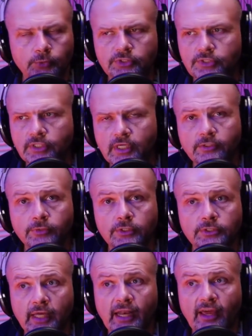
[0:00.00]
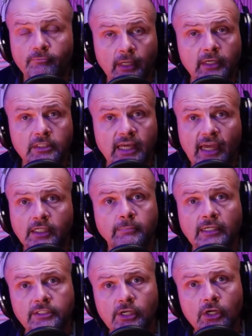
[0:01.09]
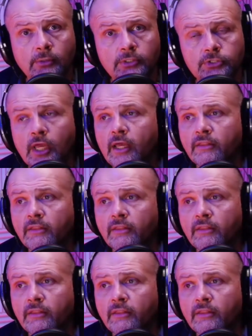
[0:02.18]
We see countries that have been attacked by terrorists.